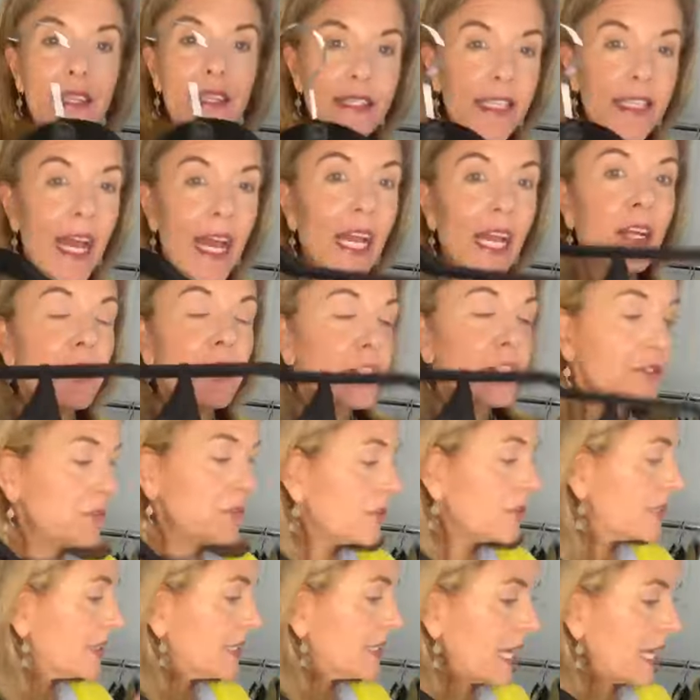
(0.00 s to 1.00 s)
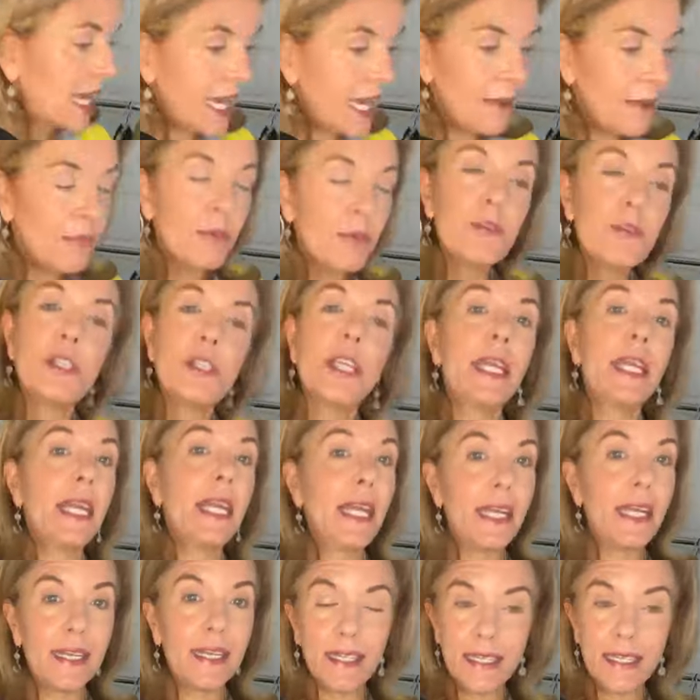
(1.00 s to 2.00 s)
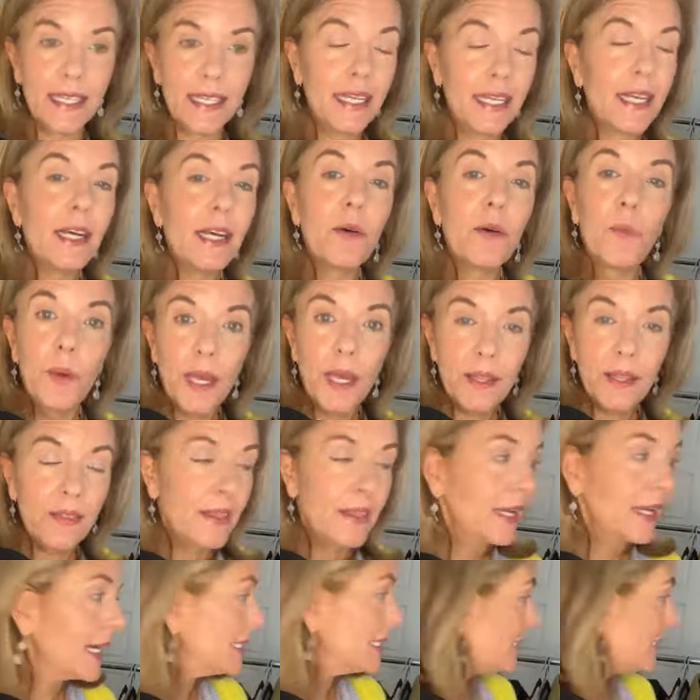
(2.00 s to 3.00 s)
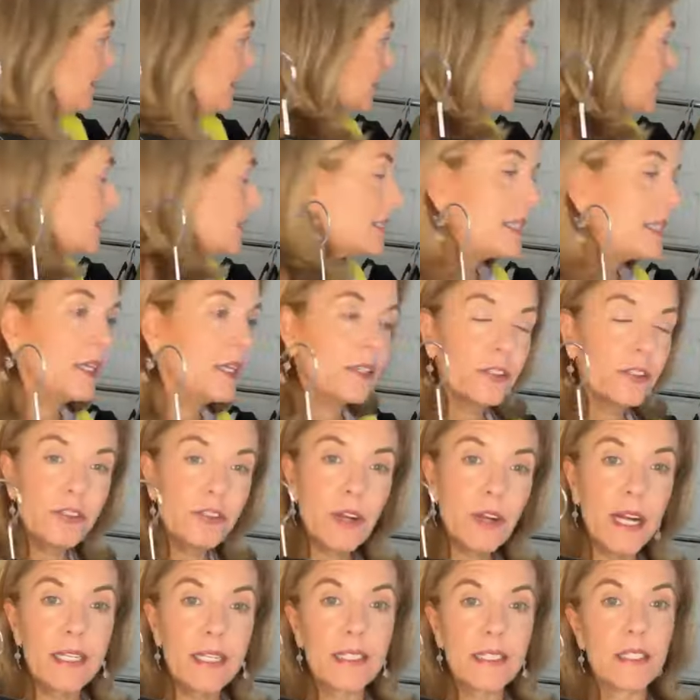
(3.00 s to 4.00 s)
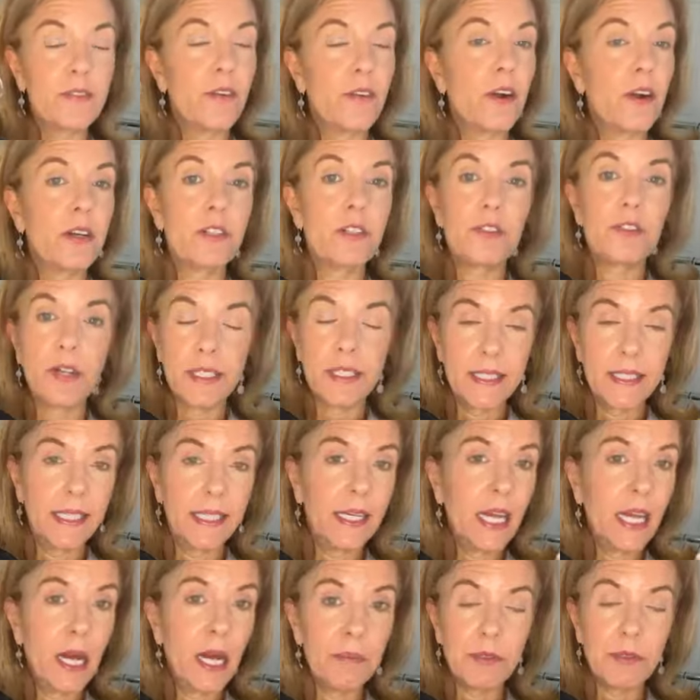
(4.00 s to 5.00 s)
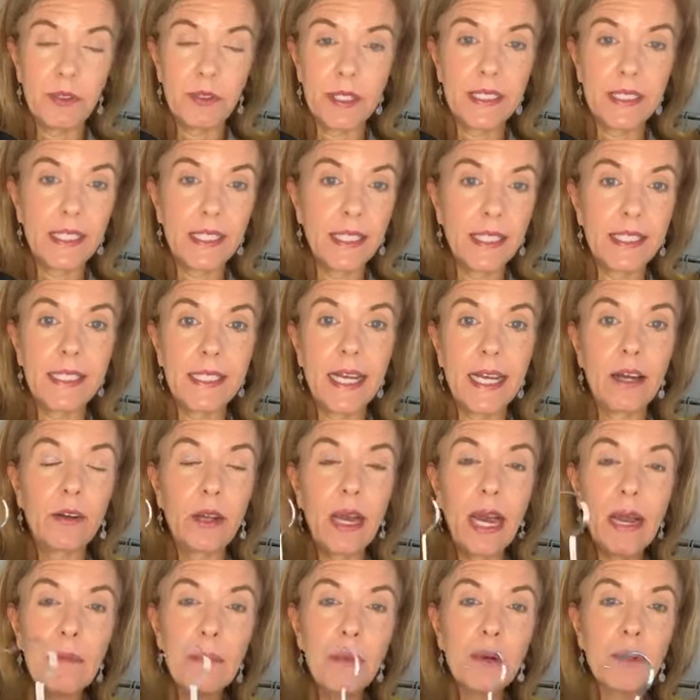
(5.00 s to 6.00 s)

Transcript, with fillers: This I could do the same routine with that I did with the teal dress as far as dressing it up, dressing it down.